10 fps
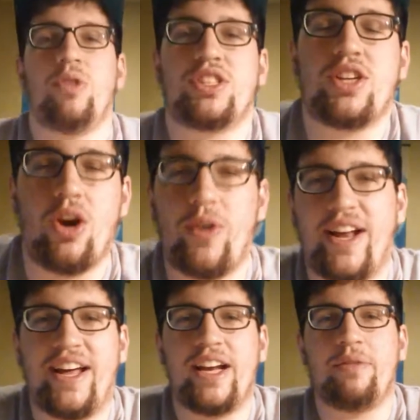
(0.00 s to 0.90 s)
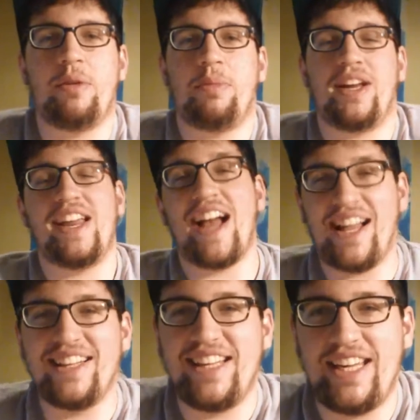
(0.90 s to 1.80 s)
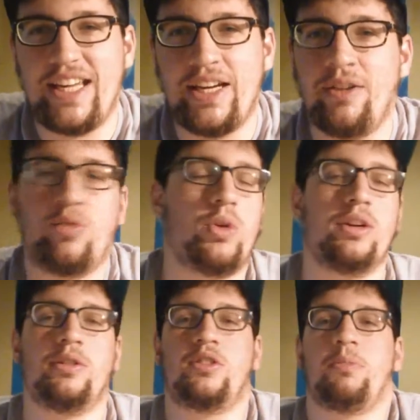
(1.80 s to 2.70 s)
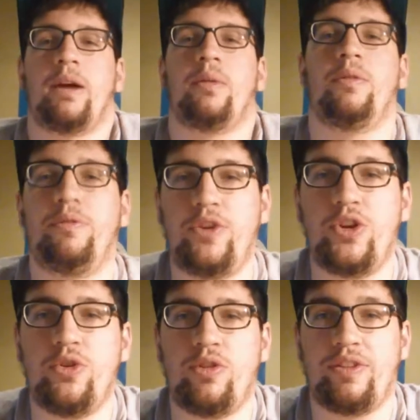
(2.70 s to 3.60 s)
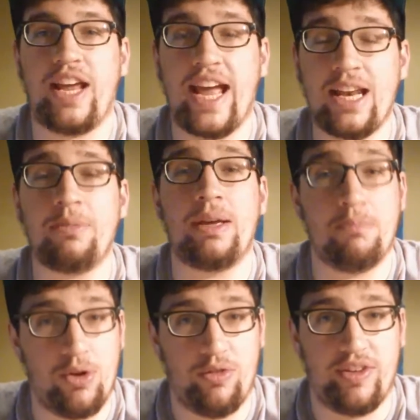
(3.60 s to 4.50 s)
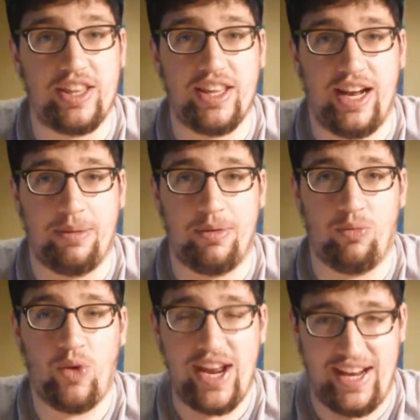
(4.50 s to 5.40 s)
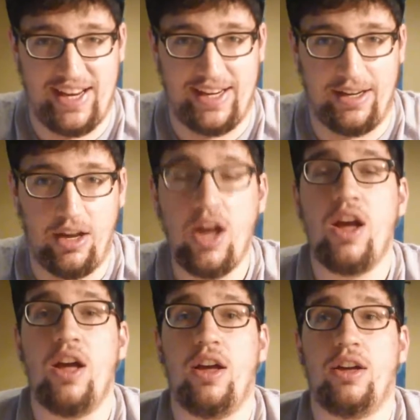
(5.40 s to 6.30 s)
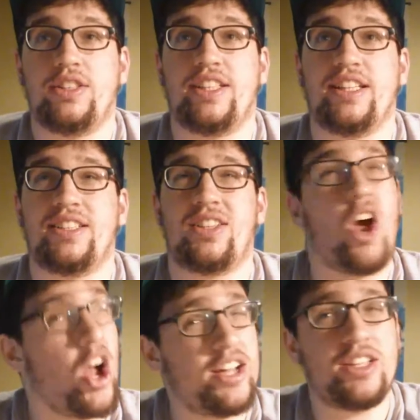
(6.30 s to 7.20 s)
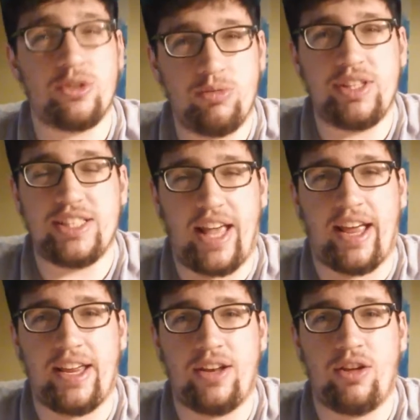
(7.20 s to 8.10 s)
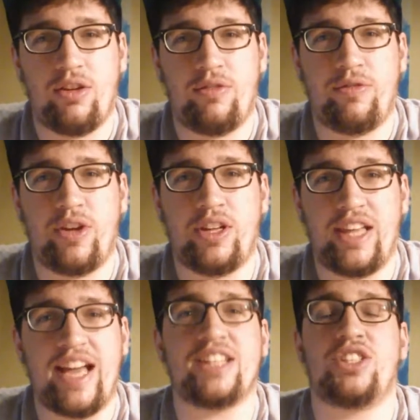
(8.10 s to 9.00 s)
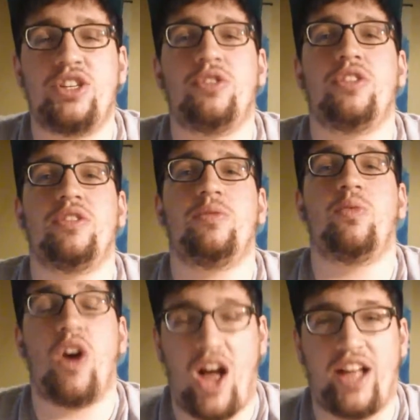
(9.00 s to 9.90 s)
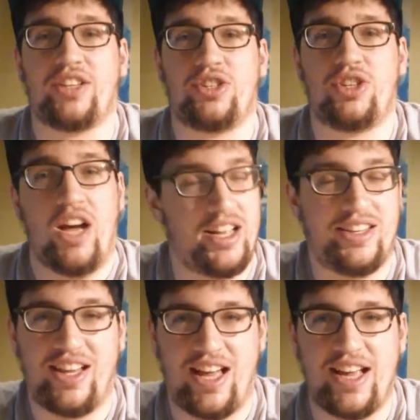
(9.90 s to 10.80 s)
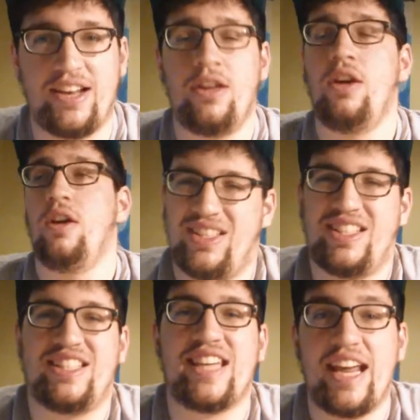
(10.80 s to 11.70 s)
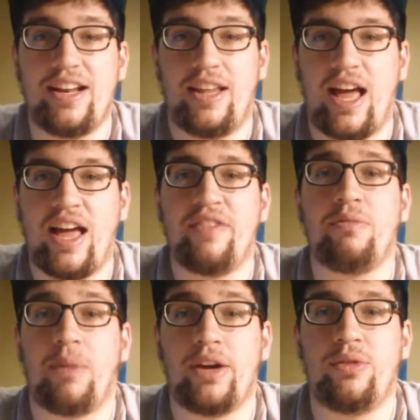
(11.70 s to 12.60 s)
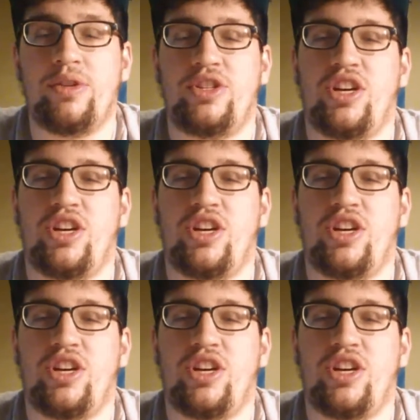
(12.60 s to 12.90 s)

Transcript: What's going on, everybody? Ali here, and welcome to my review of an anime movie that I've been waiting since August 22nd of last year to watch online. Data Live, Mayuri